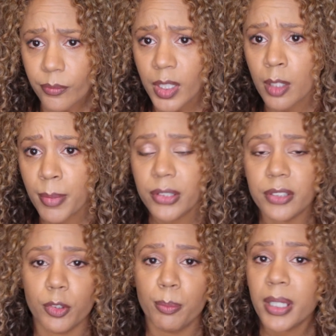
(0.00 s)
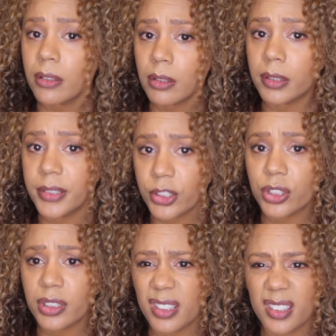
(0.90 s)
about different medical
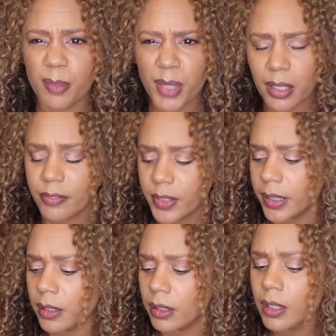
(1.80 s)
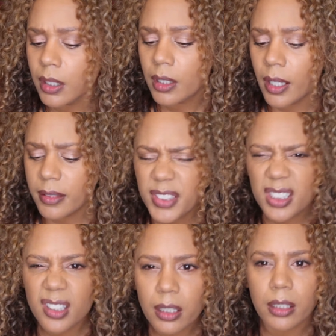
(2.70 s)
conditions, because I'm kind of like I love to
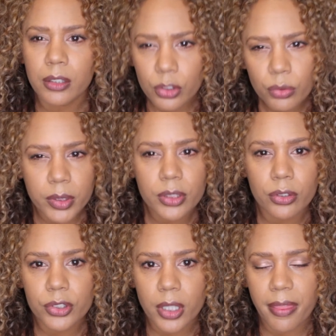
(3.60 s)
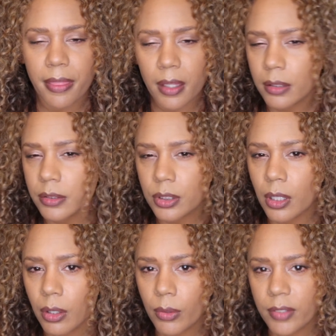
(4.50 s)
dig in and do research on things.
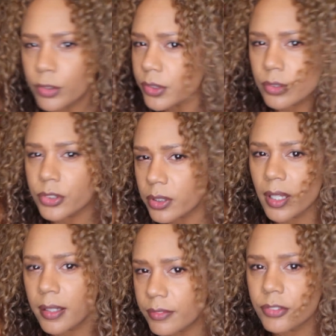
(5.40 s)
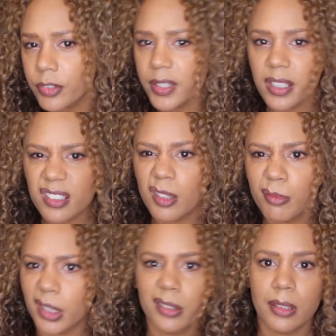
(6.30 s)
So I've researched a lot of different things.
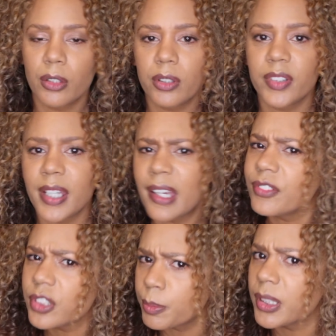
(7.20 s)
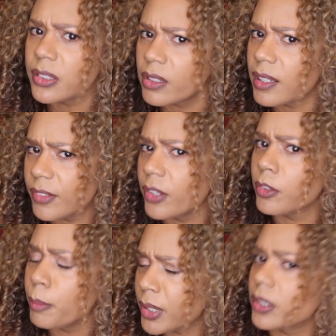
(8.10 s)
Some things I don't even have, just because a lot of
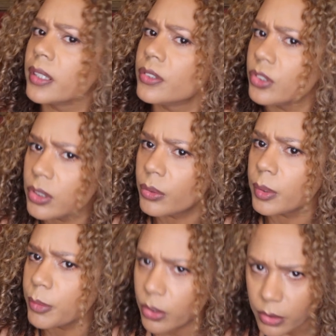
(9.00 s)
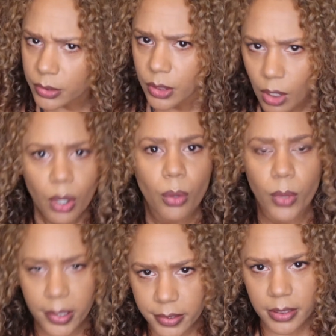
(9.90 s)
other Americans do, and I'm curious
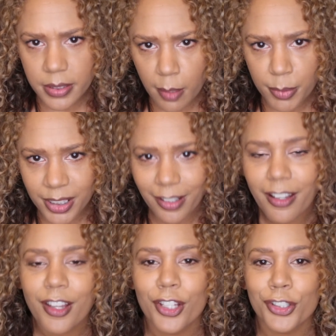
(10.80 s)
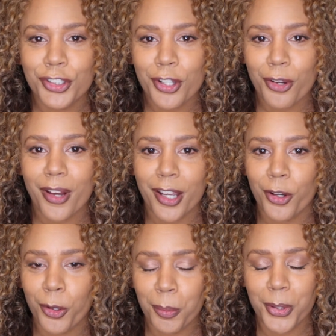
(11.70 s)
why this is happening. So I
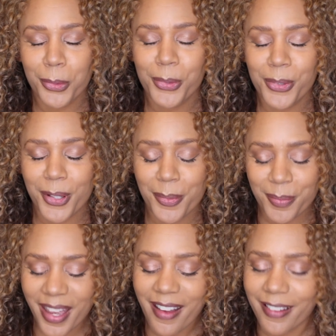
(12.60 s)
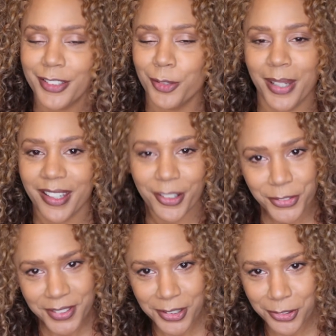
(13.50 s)
hope you will come back to my
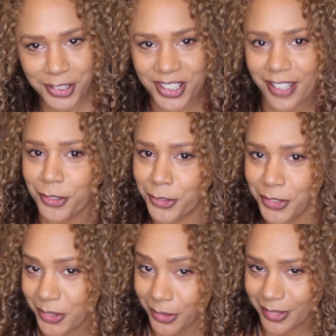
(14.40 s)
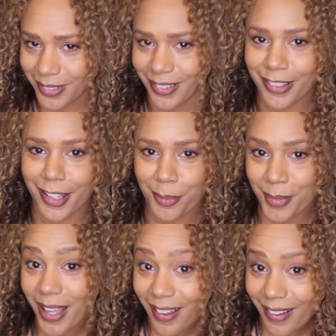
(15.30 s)
health-centric channels soon. Okay,
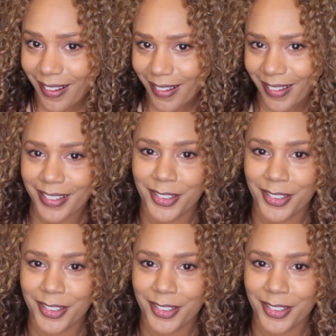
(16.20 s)
bye.